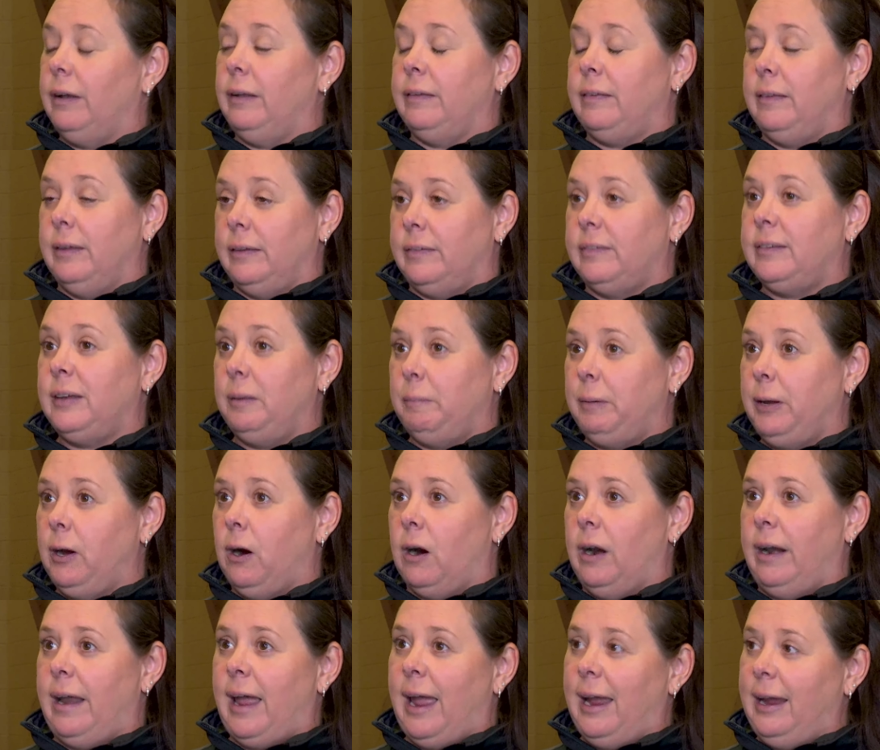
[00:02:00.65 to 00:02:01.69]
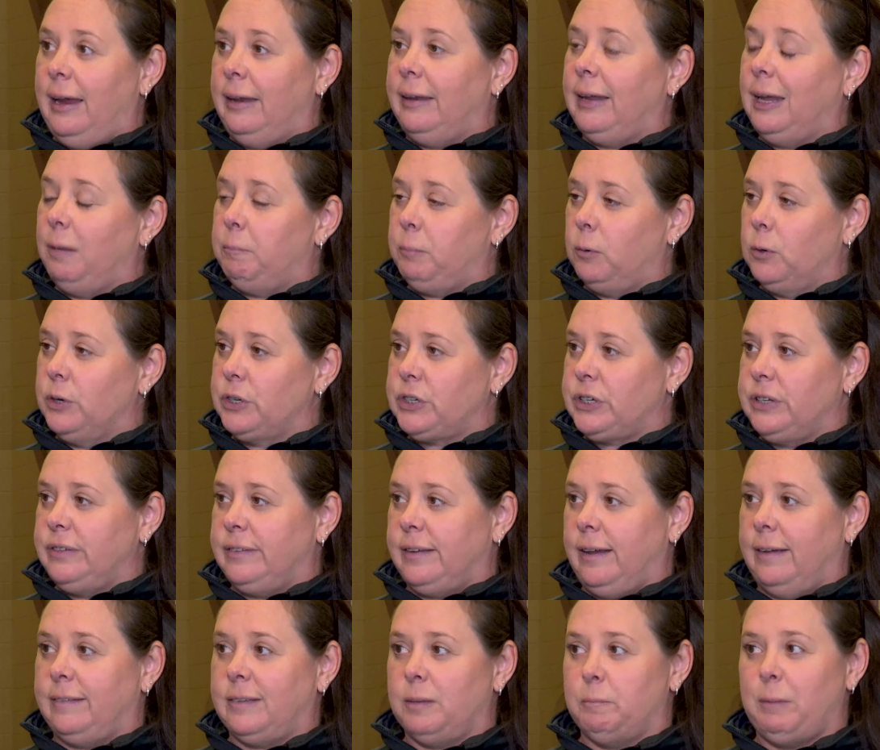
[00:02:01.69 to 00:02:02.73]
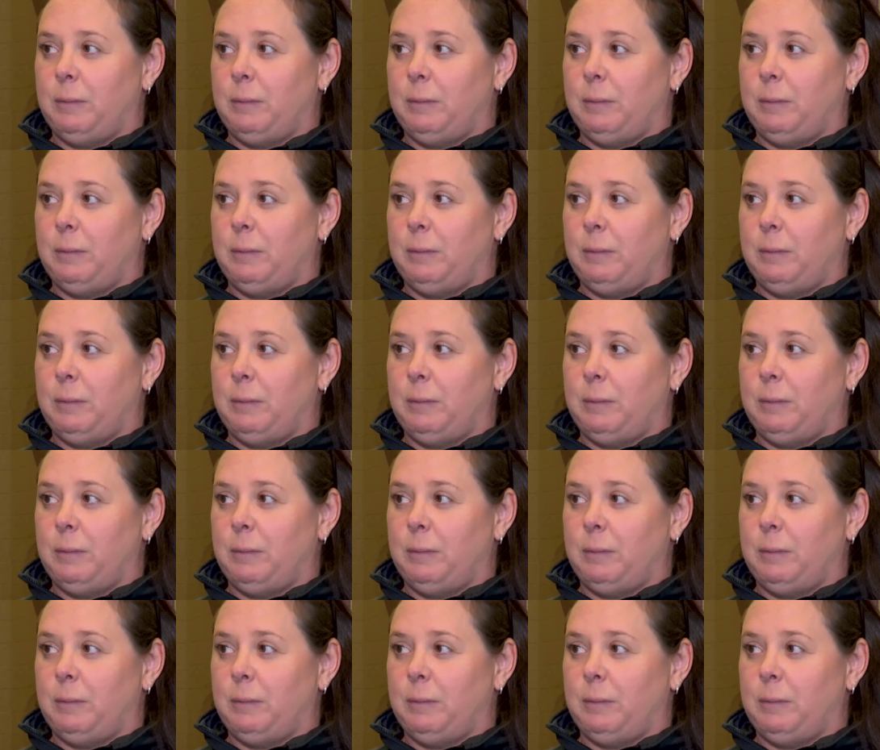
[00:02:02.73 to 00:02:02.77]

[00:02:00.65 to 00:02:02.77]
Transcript: and the CPR and AED portion takes